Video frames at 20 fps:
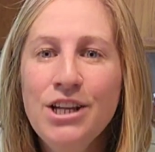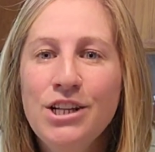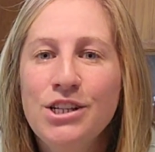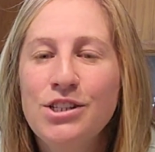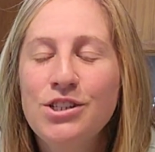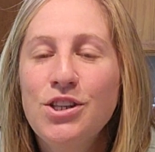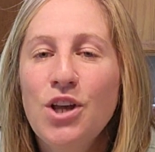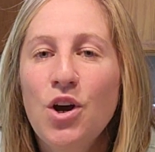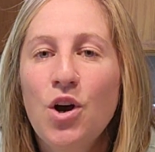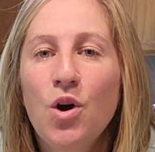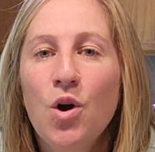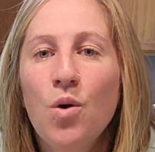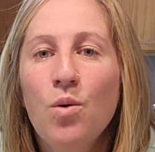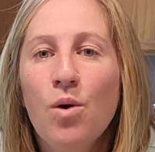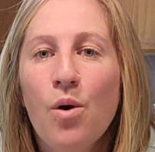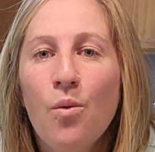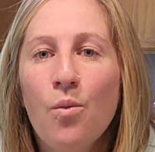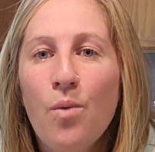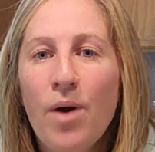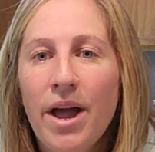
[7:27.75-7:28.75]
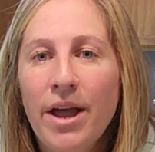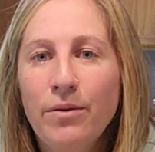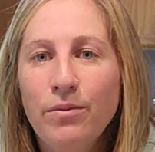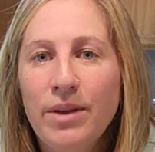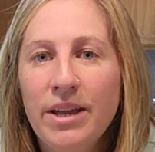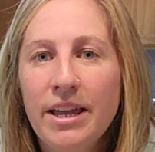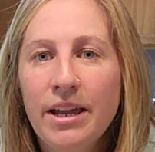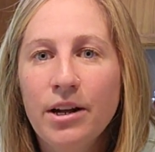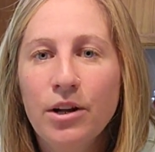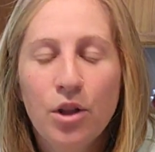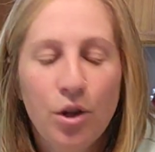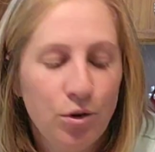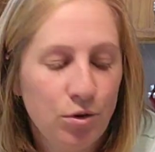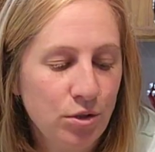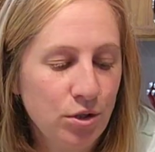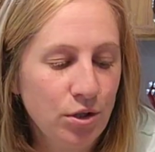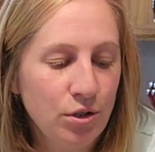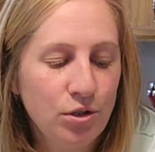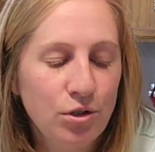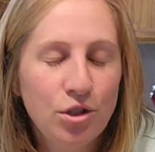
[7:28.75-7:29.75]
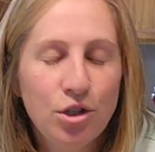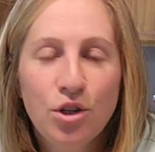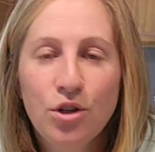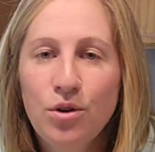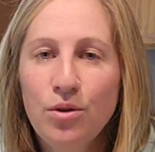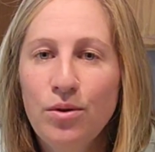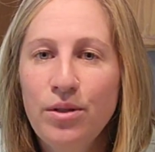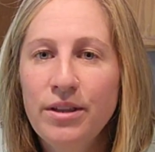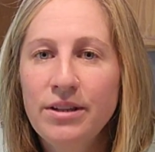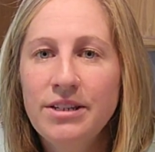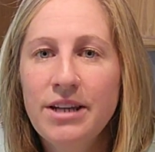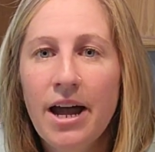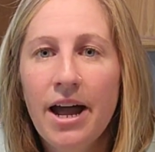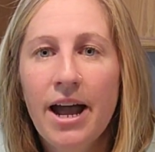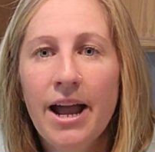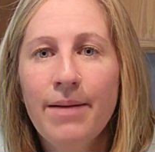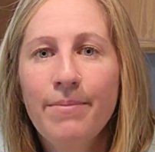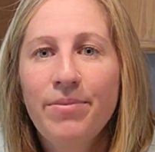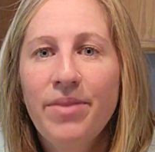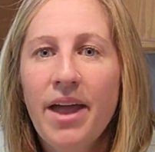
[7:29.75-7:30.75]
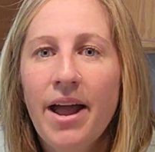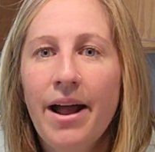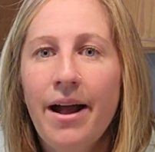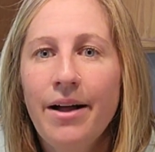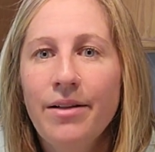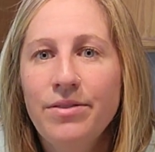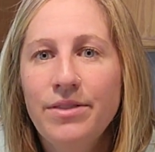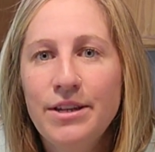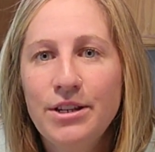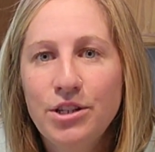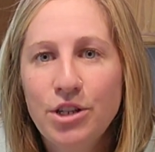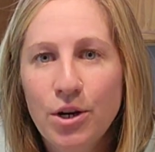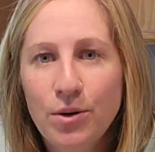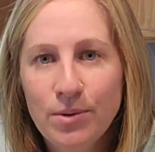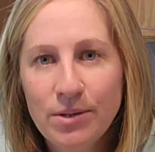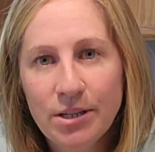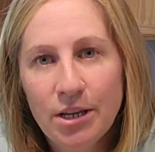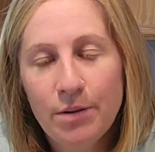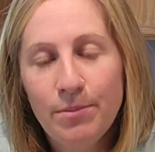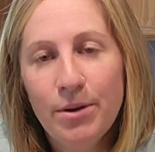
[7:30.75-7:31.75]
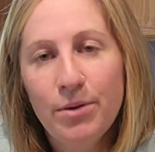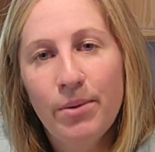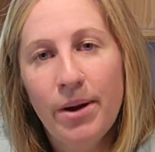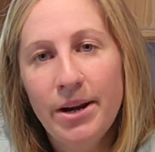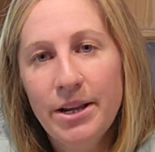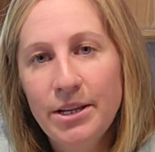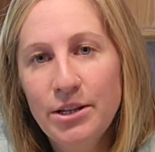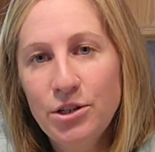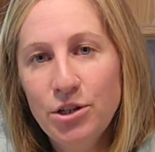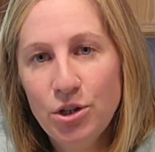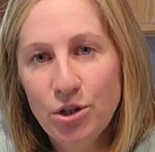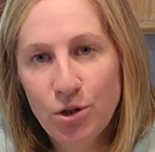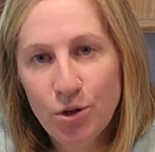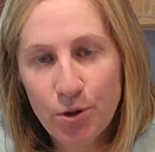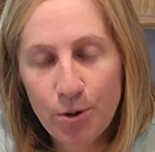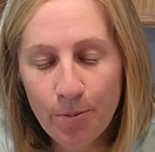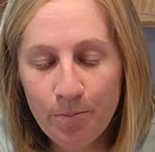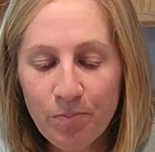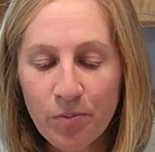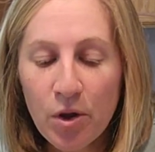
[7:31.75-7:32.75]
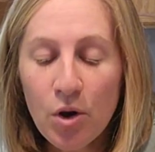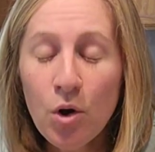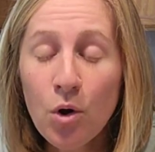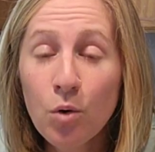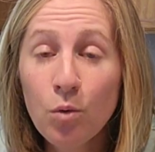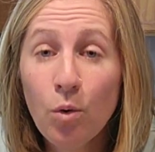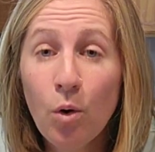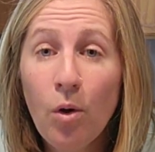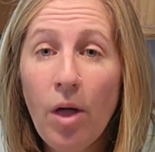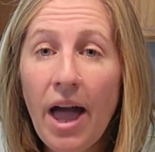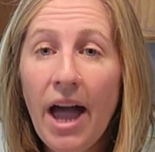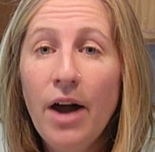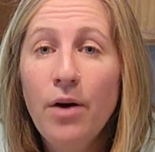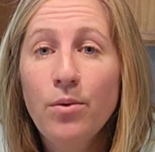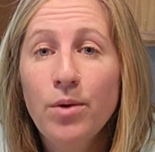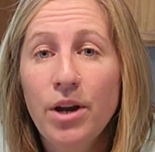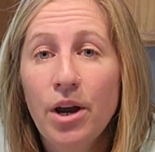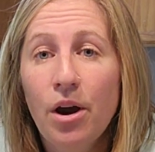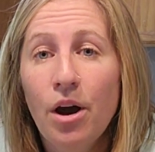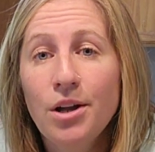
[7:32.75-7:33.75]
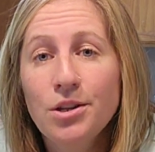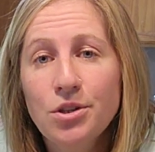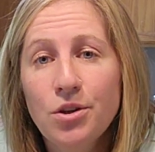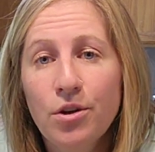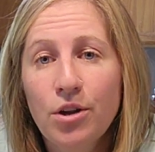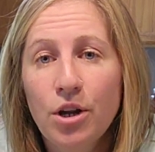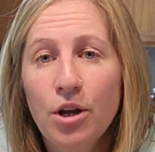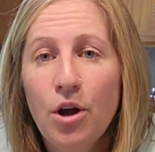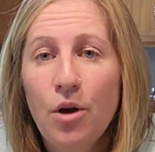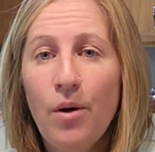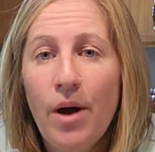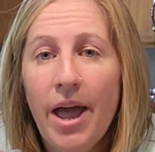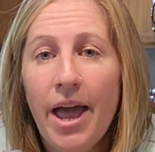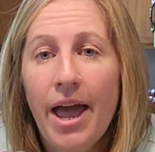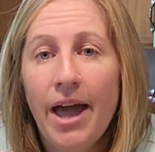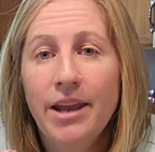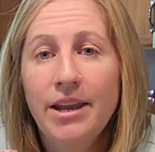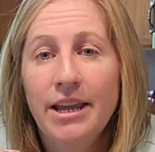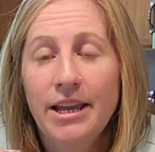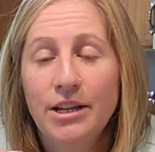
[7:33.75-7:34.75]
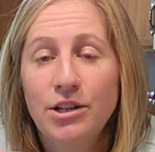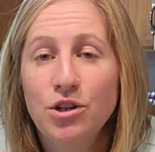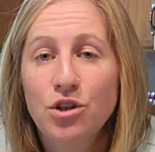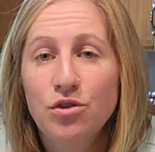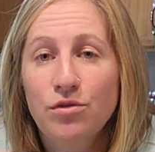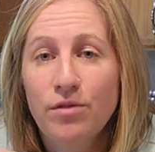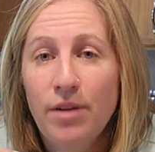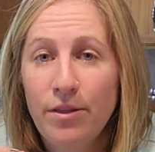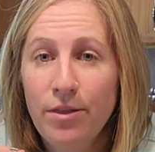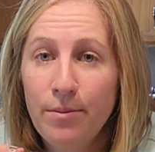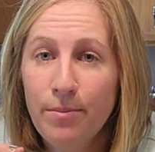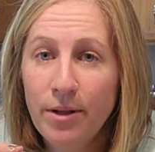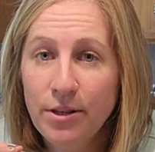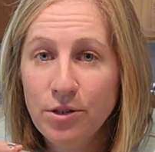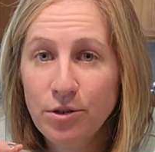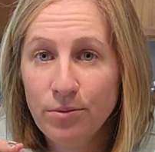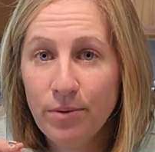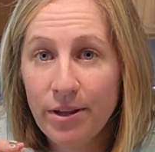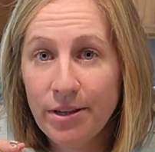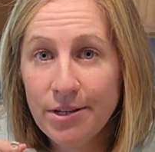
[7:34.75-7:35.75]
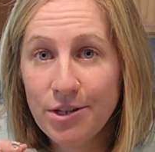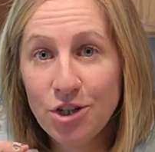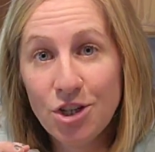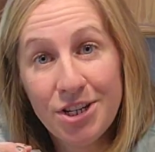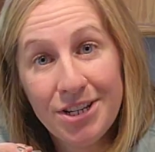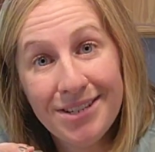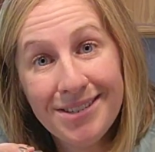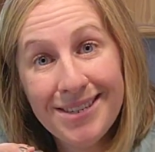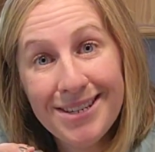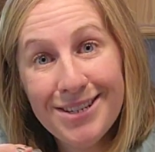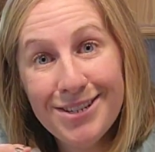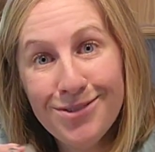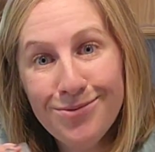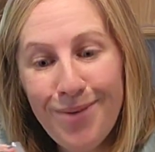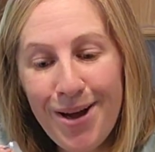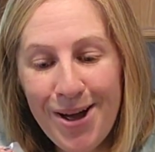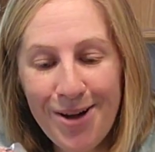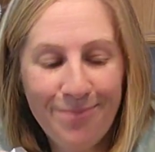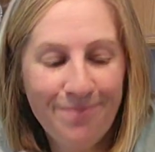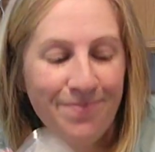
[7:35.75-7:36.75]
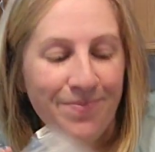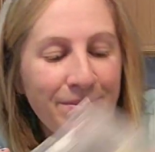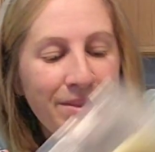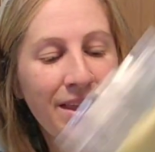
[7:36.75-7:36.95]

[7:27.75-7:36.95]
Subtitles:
So when we get closer to the time that the dough is going to be ready to roll out, we are also going to go ahead and shred the mozzarella cheese as well.